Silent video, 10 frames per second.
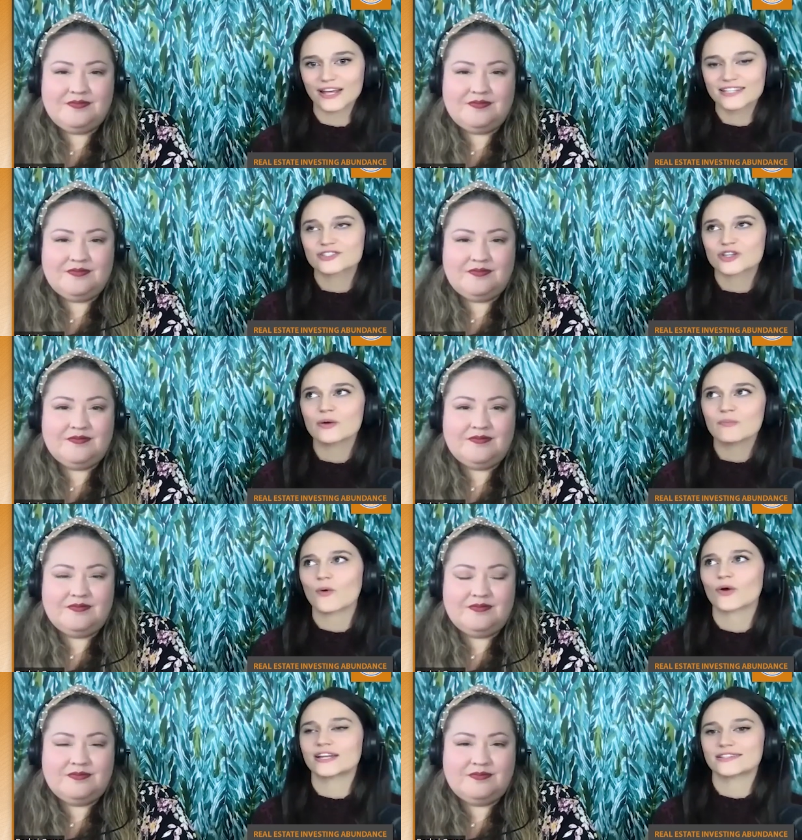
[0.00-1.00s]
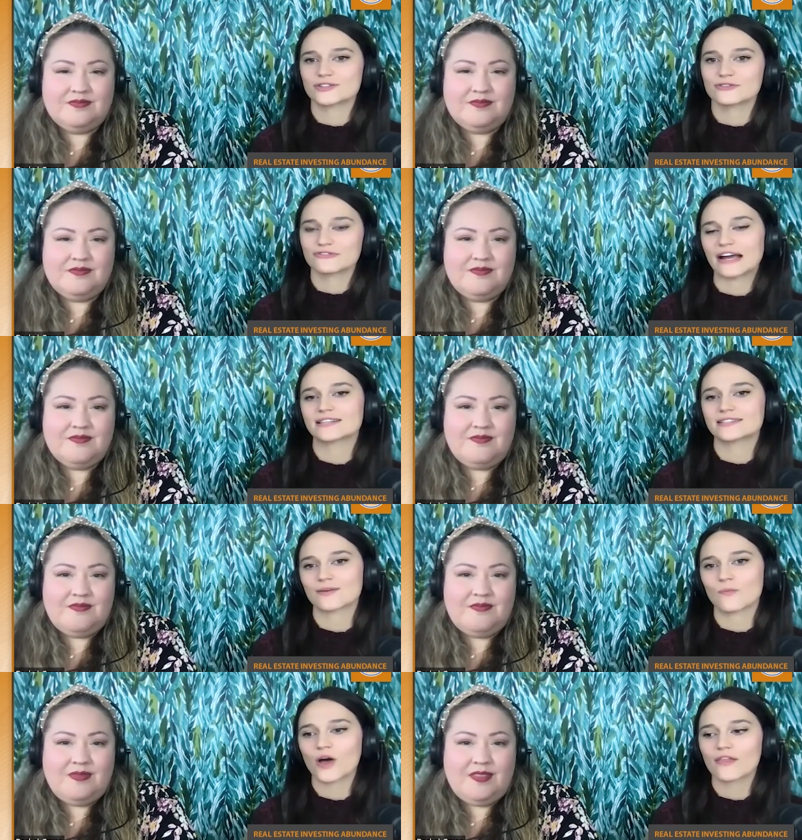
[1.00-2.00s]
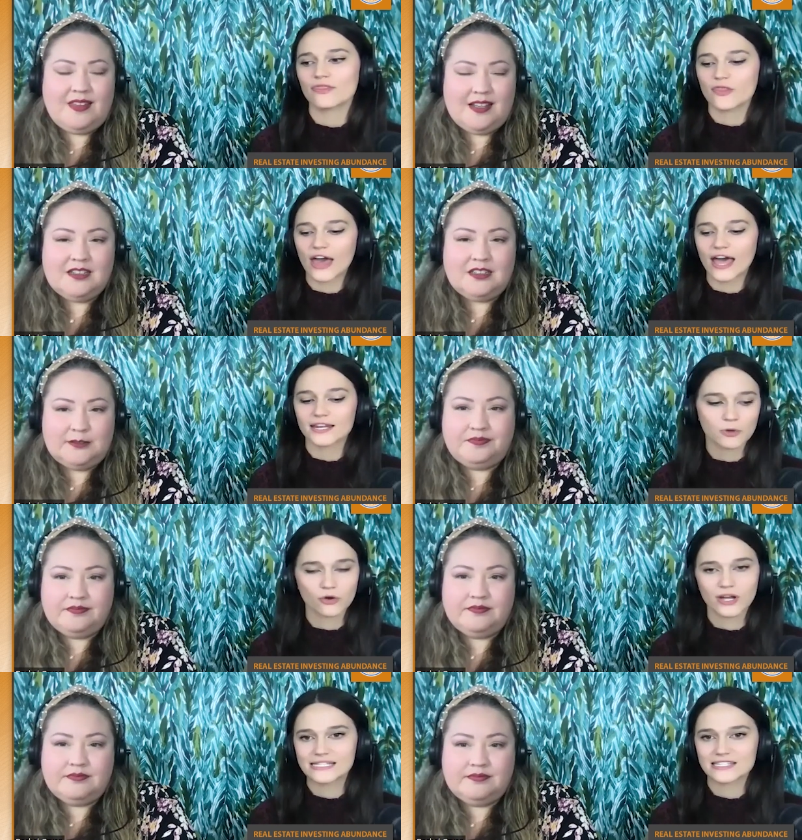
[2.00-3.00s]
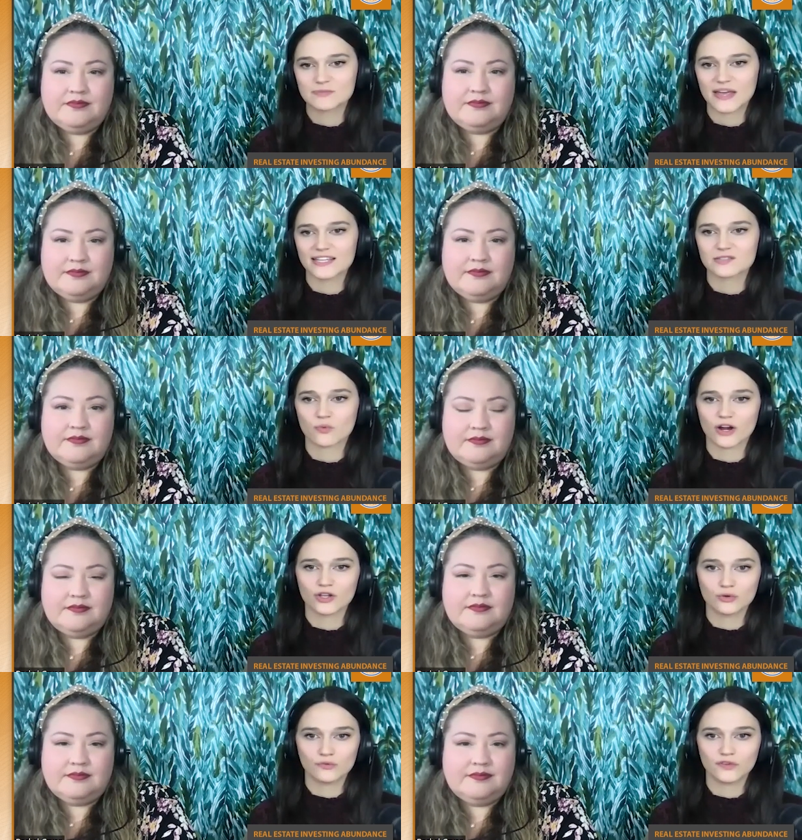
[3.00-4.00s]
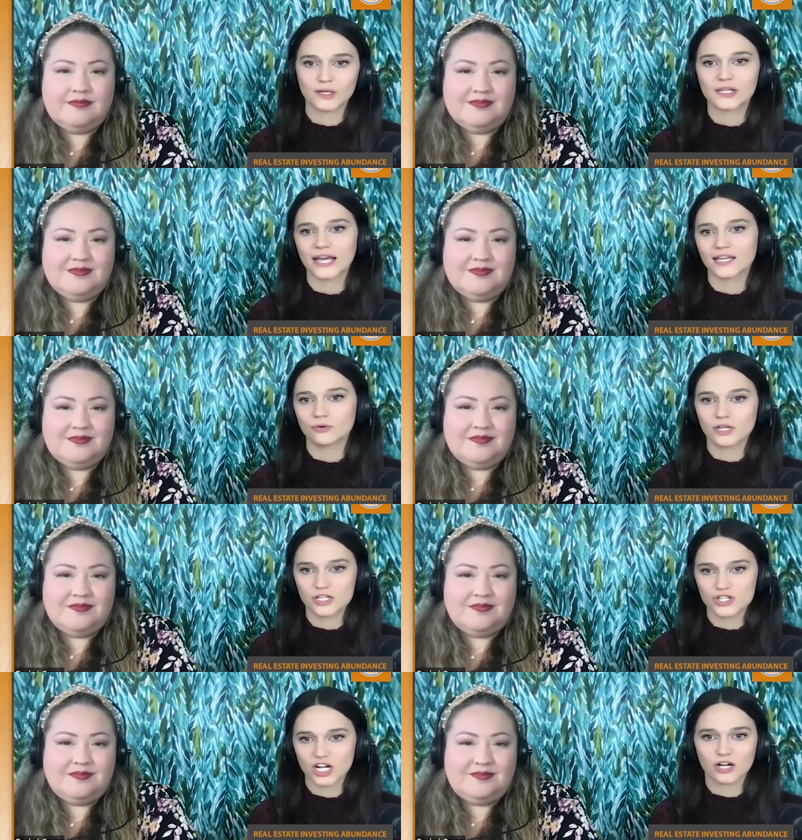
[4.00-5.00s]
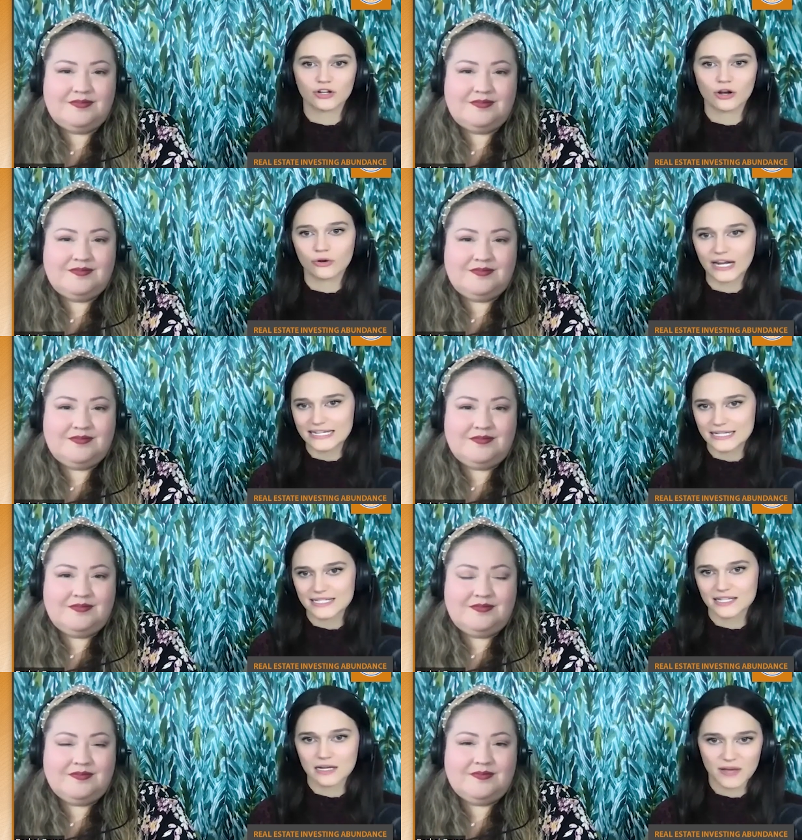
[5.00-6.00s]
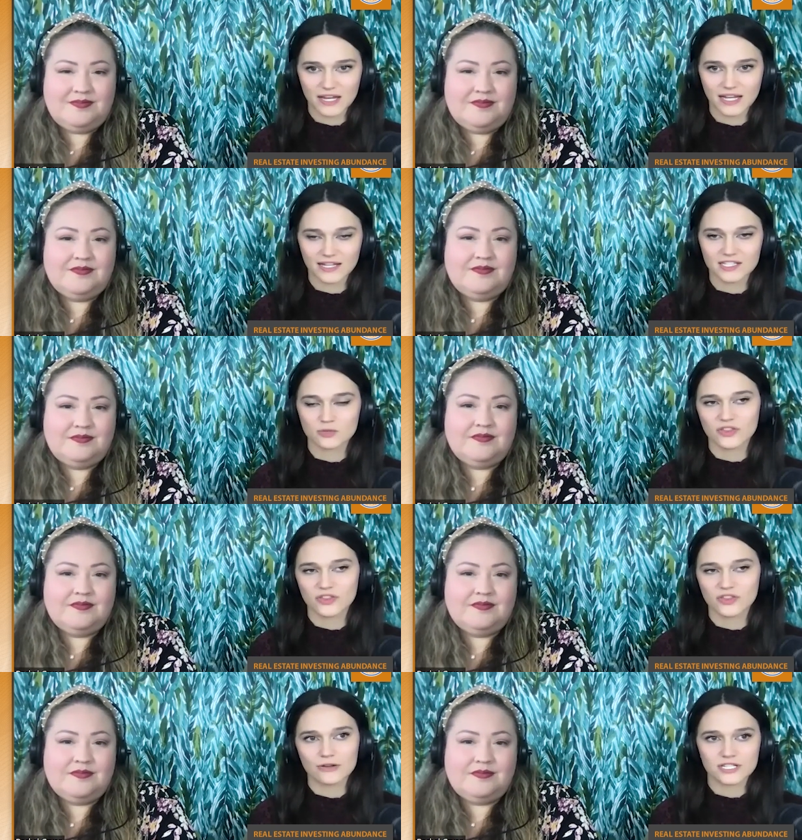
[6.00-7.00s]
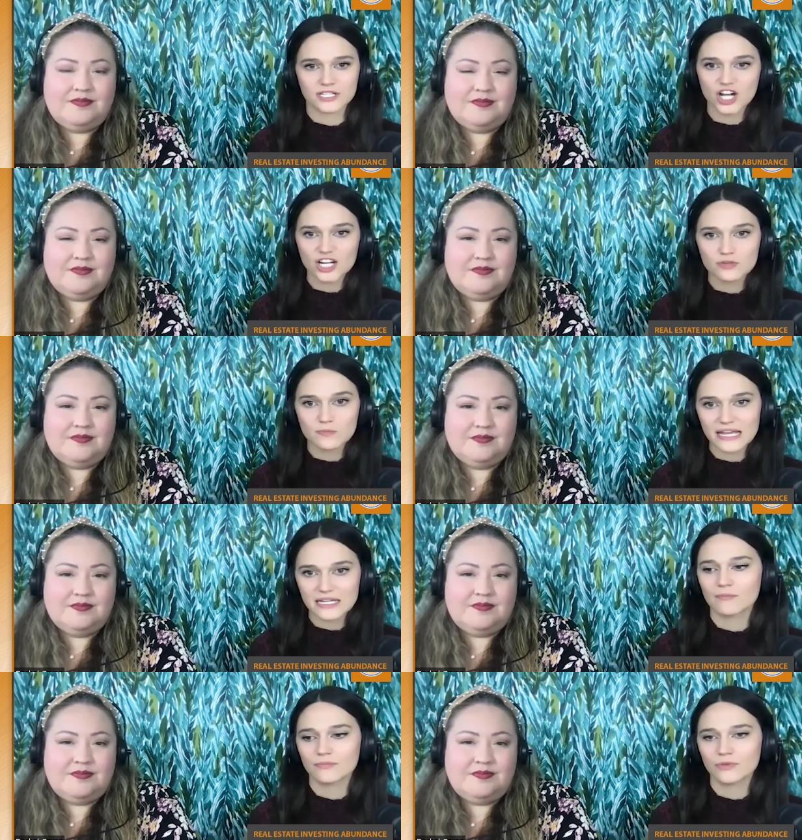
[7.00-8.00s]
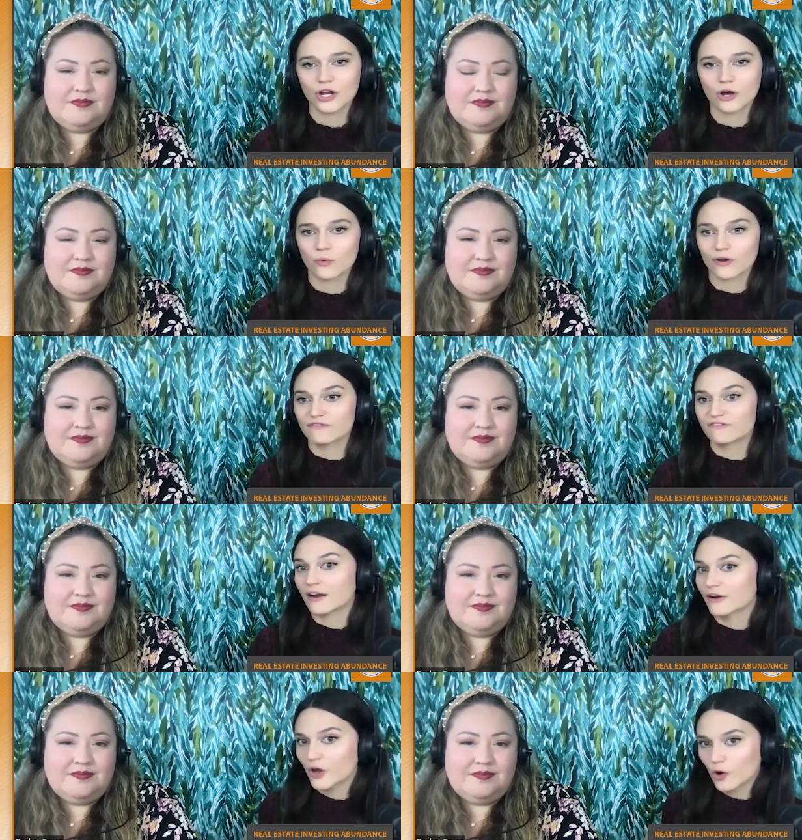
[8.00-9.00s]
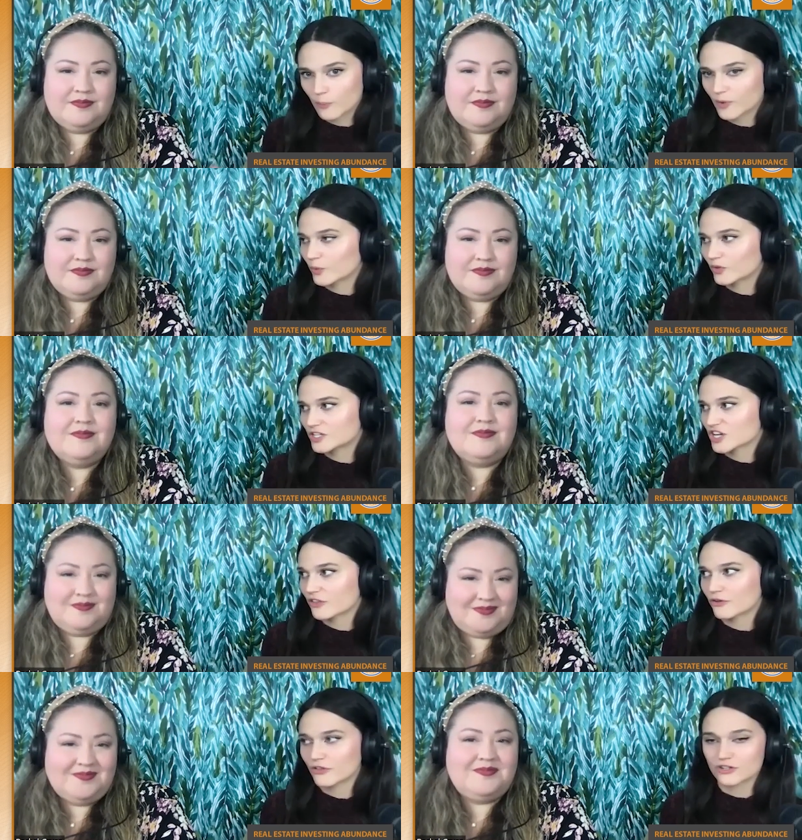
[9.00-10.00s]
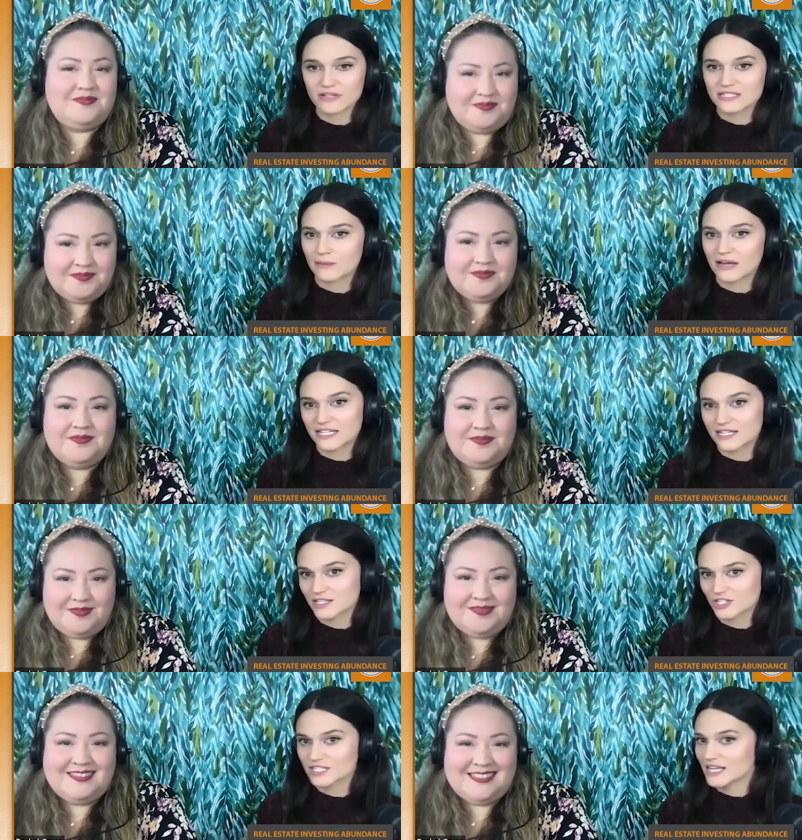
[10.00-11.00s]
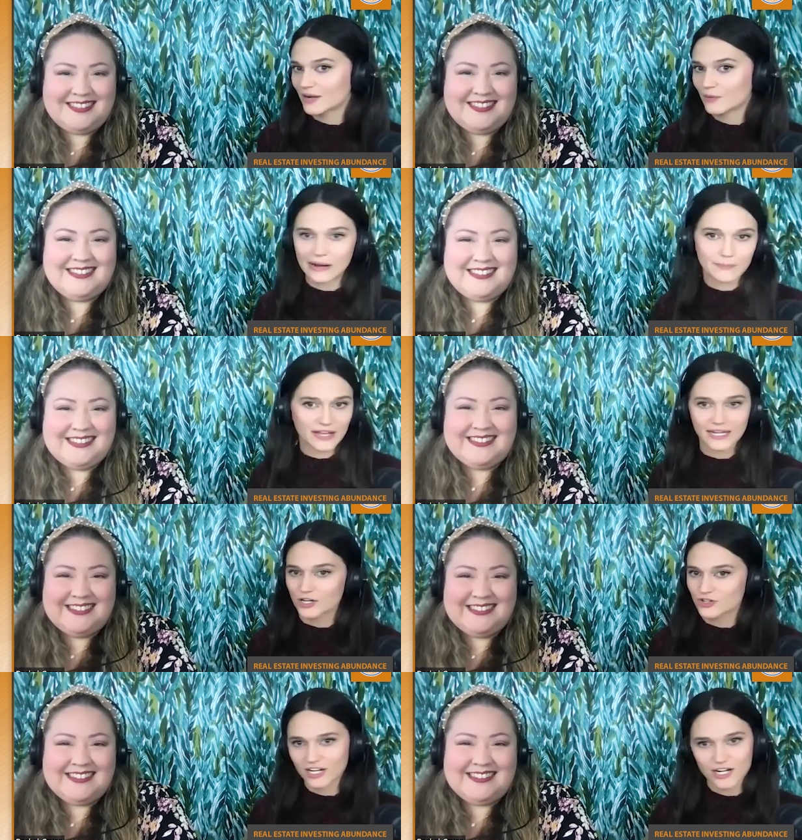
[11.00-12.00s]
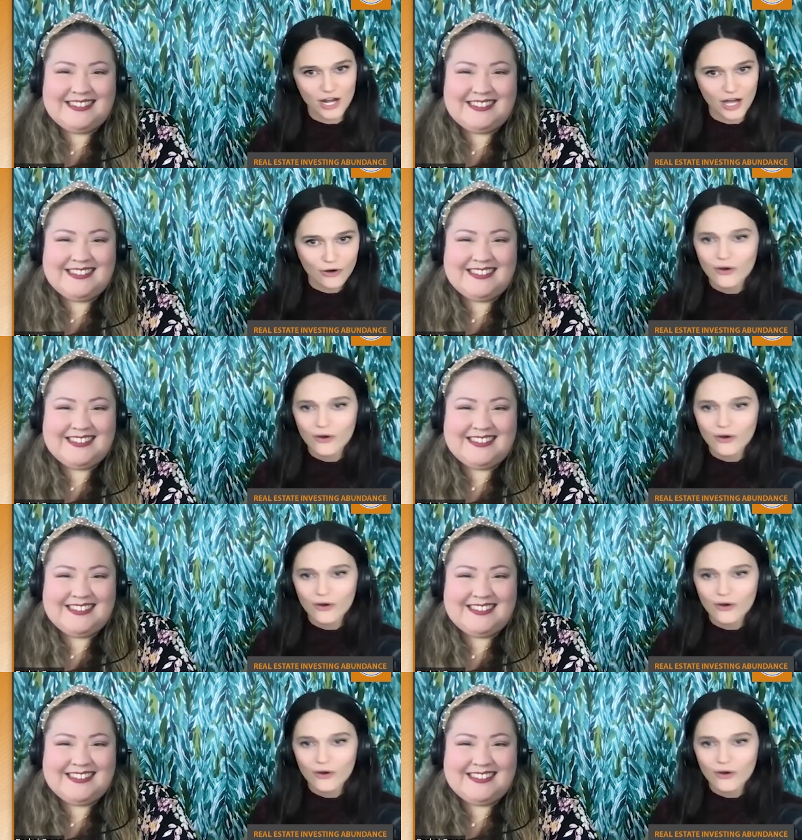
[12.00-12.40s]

Speaker 1: it's so important to find someone that creates a space where you feel like you can share your own ideas and opinions without judgment. You know, we're very open with each other. There's been some ideas that she's had where I'm like, Andrea, no.